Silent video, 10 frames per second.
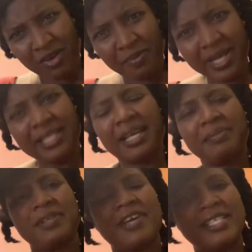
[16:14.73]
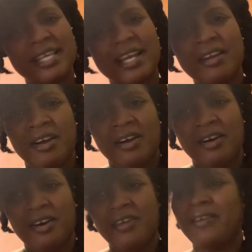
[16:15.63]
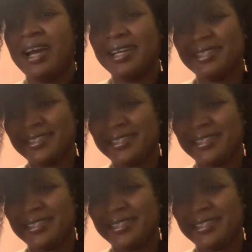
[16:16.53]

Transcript: many times have I said all right,